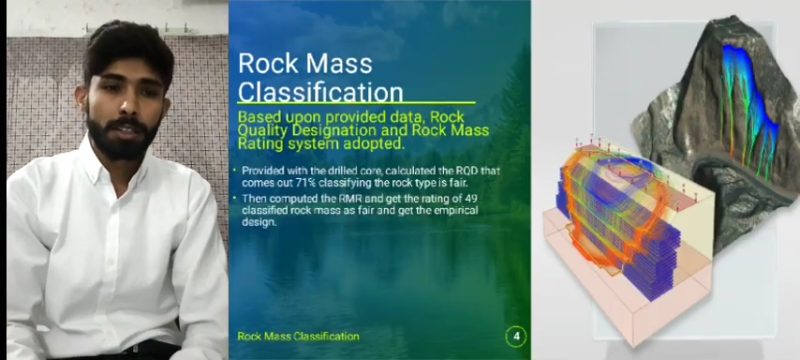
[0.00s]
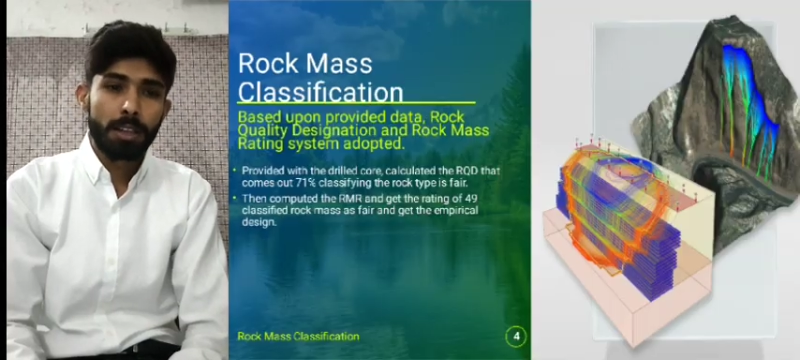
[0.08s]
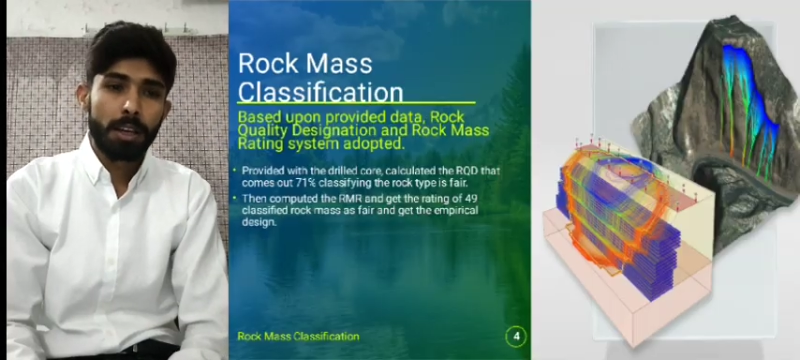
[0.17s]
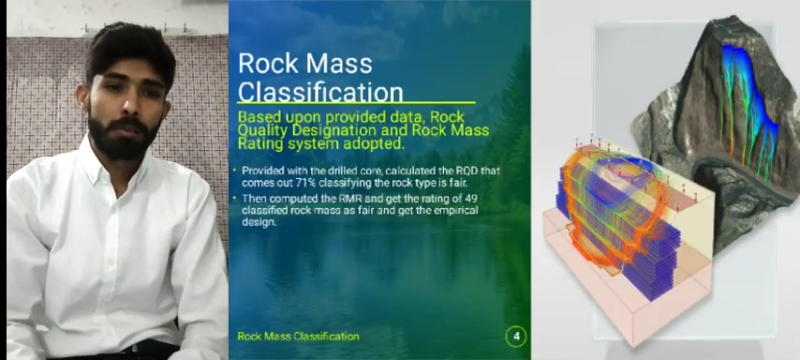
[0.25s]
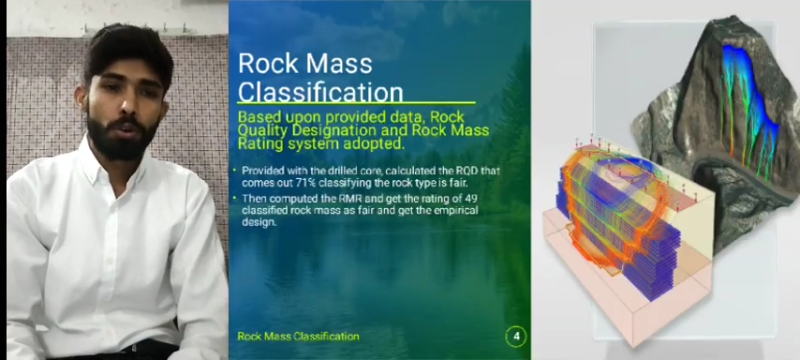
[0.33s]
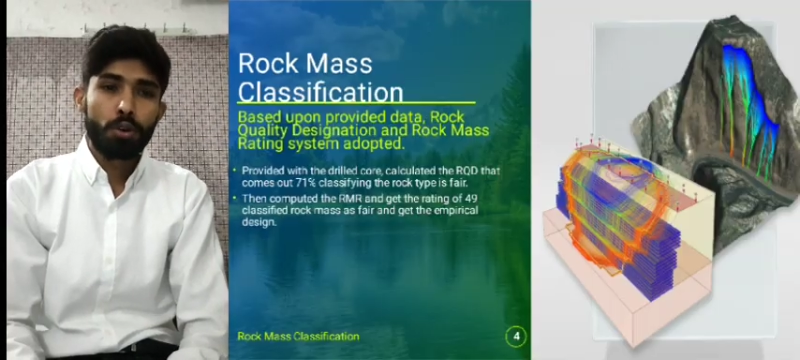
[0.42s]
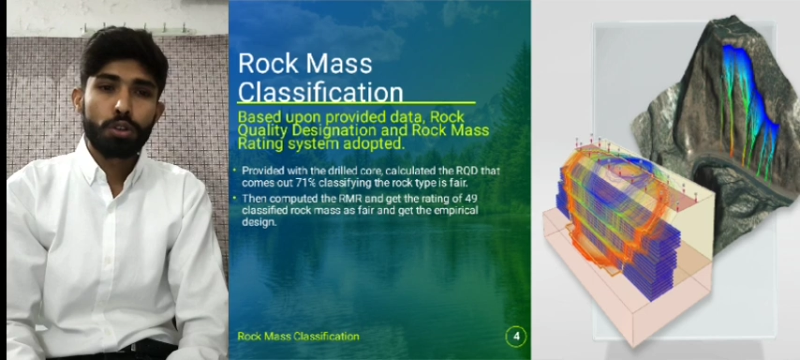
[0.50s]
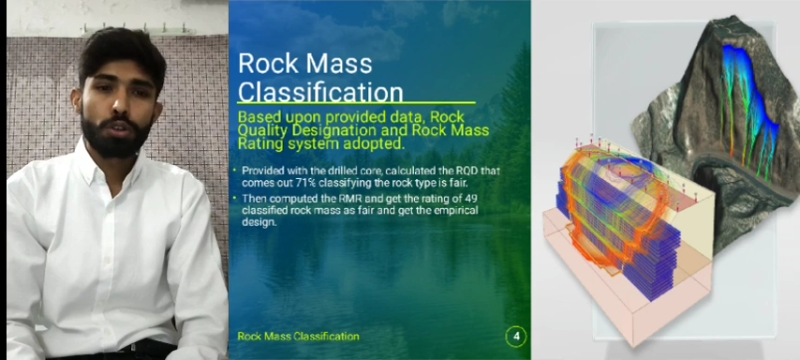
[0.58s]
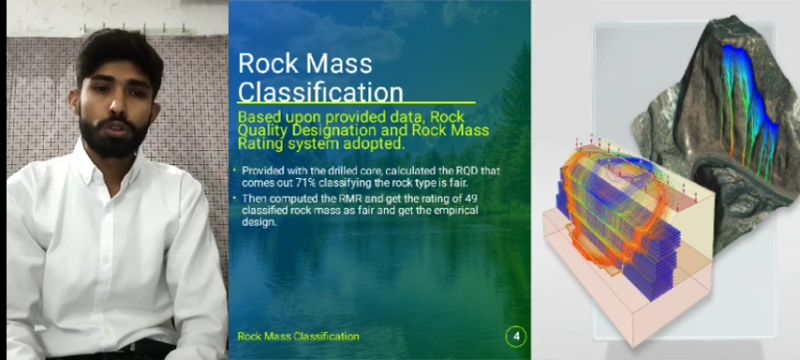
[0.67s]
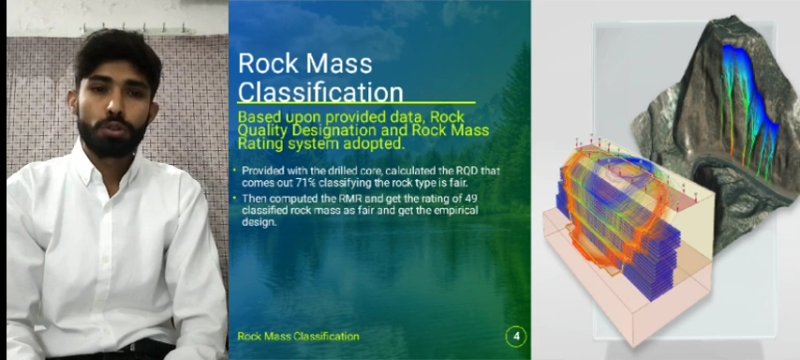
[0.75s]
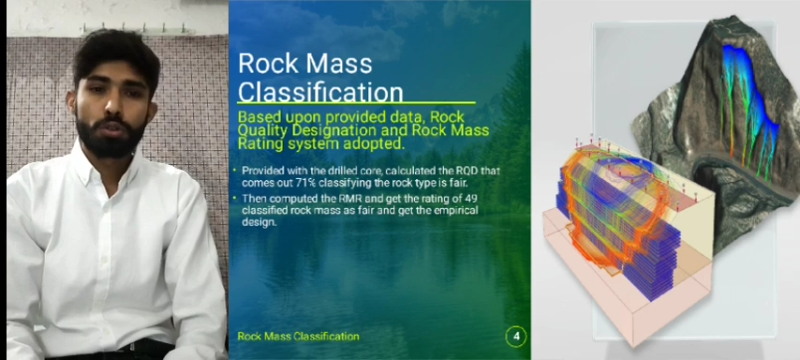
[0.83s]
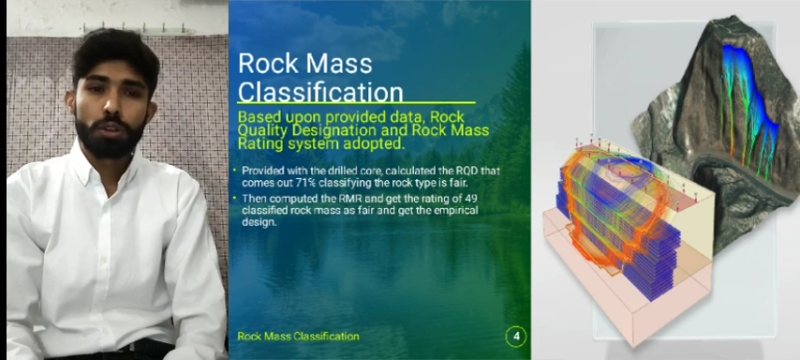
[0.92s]
the most
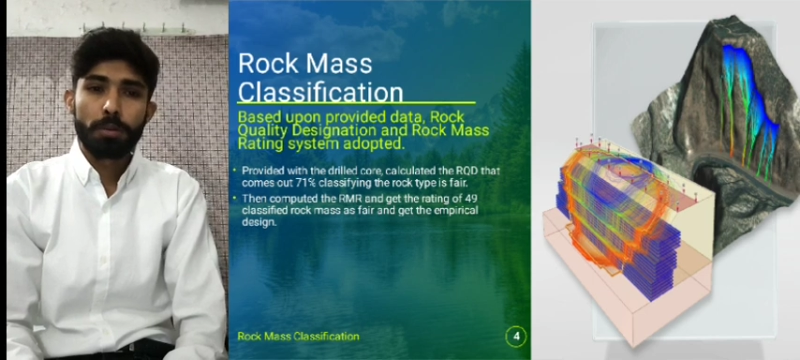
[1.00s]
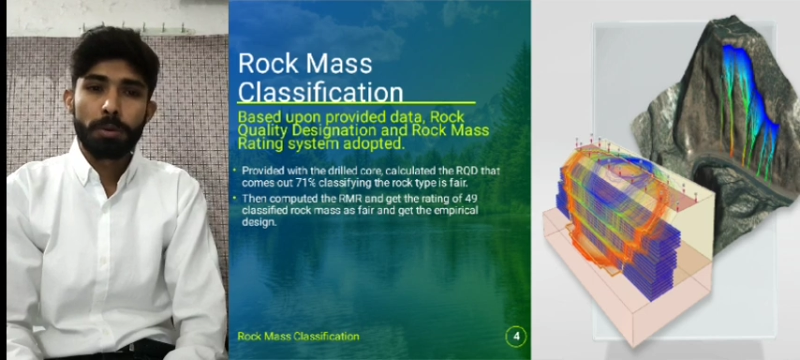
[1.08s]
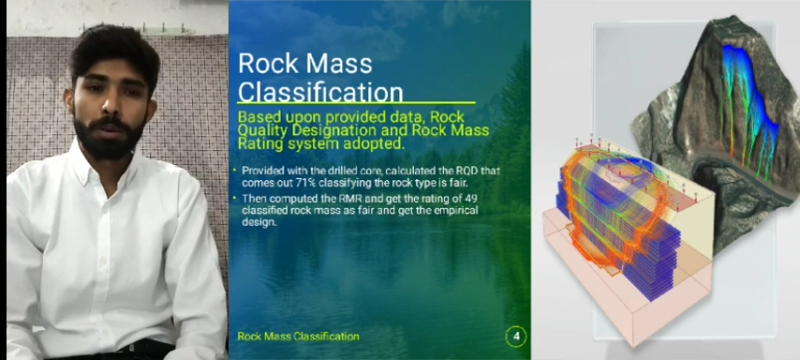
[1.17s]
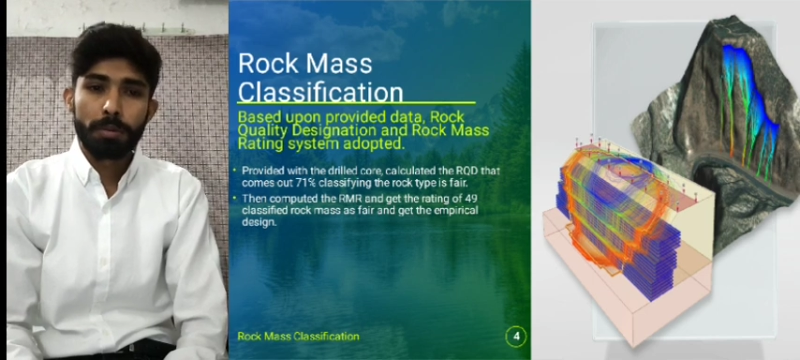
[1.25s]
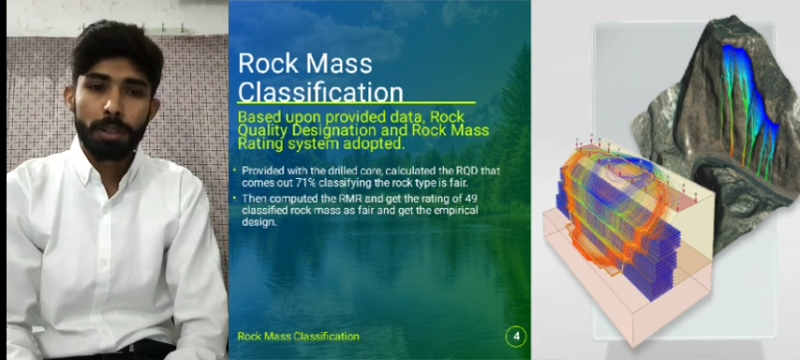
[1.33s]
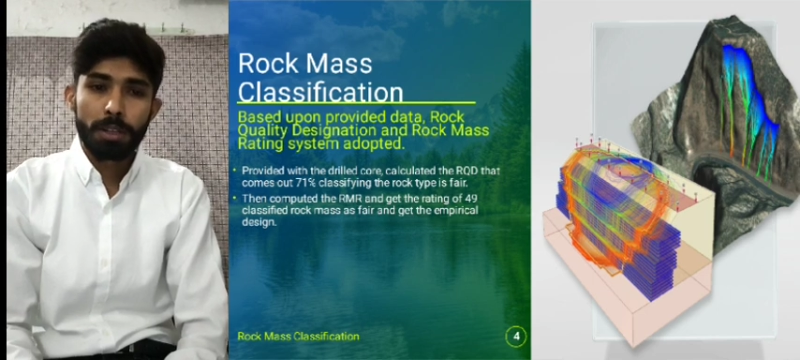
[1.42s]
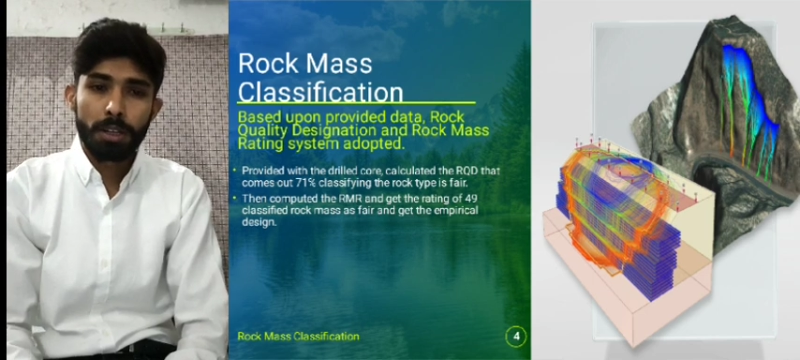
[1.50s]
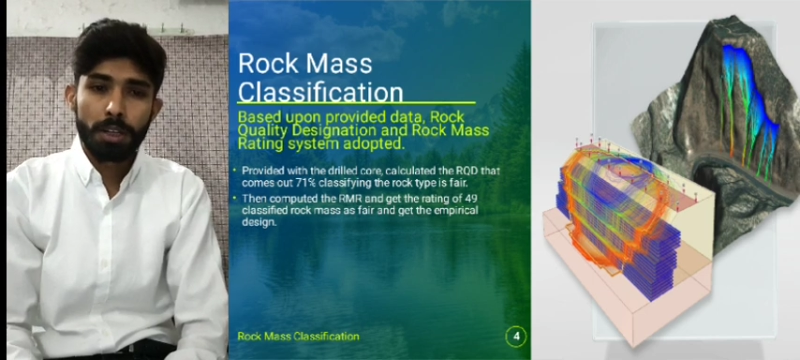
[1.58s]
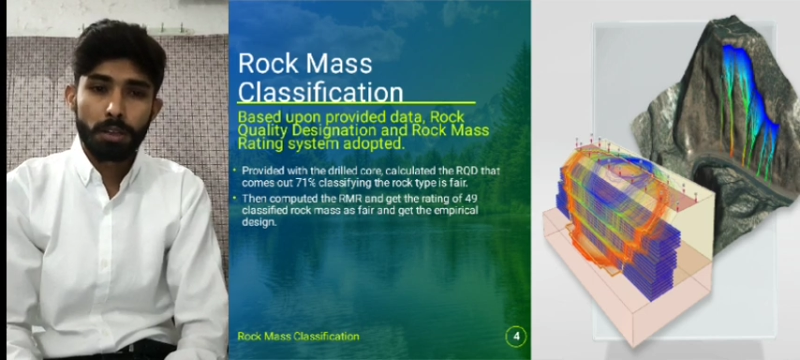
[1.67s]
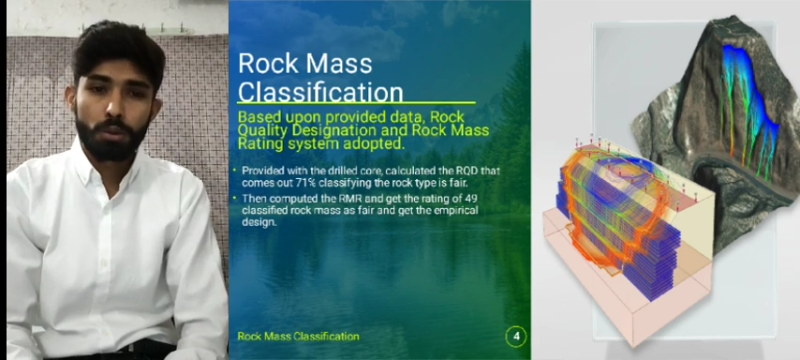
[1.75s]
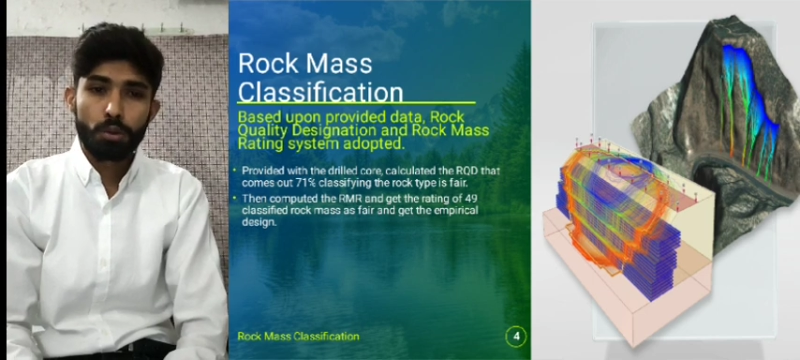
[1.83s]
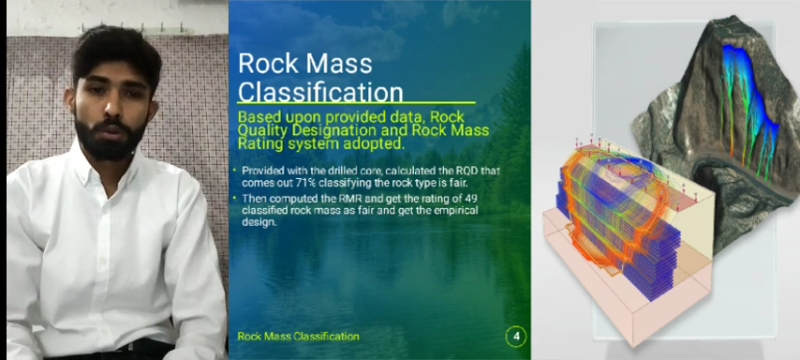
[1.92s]
suitable
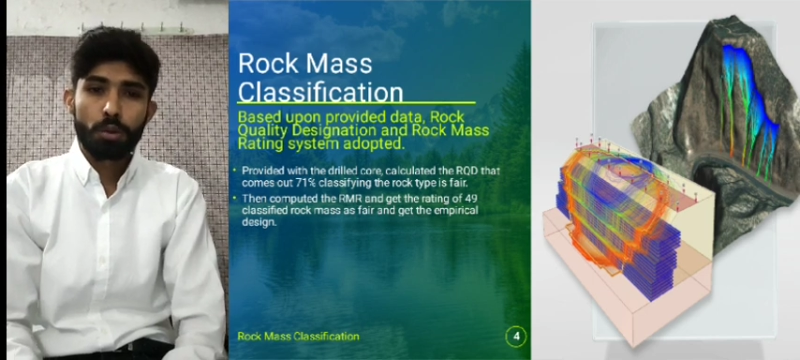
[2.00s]
method to